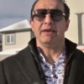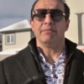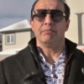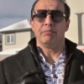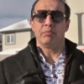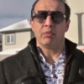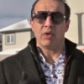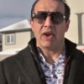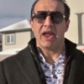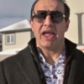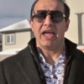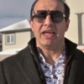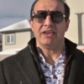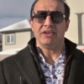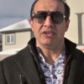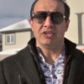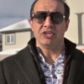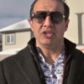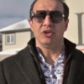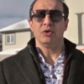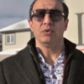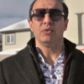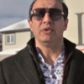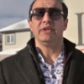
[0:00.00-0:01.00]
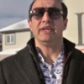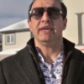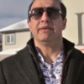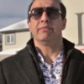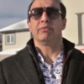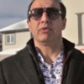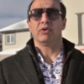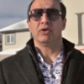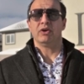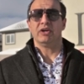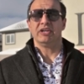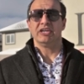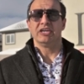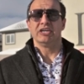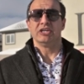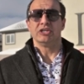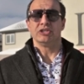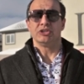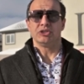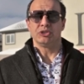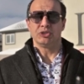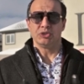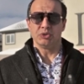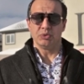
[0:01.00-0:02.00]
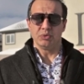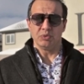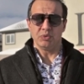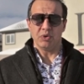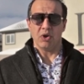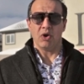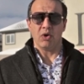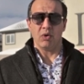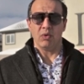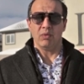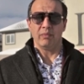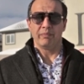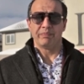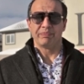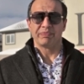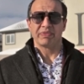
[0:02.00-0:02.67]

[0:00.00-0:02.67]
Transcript: brand new neighborhood to know.